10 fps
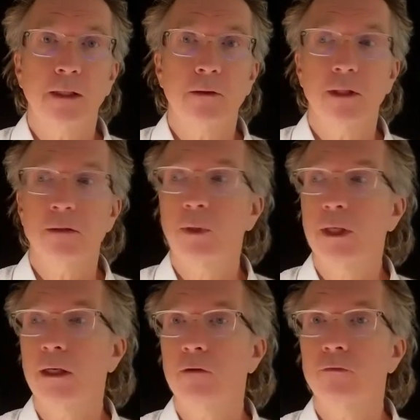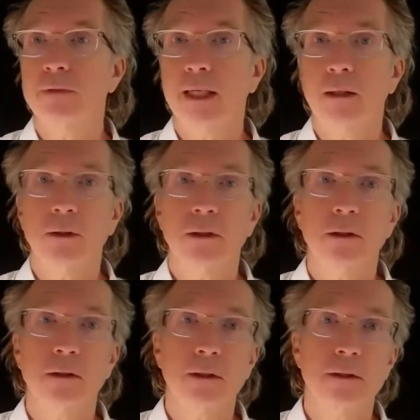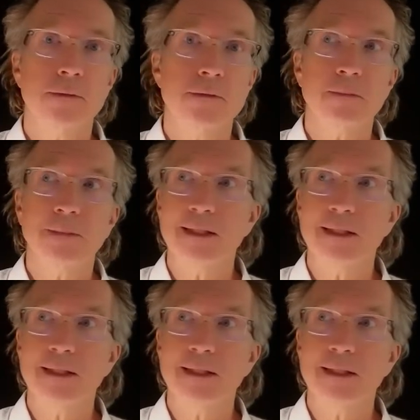You had to bring a flower and some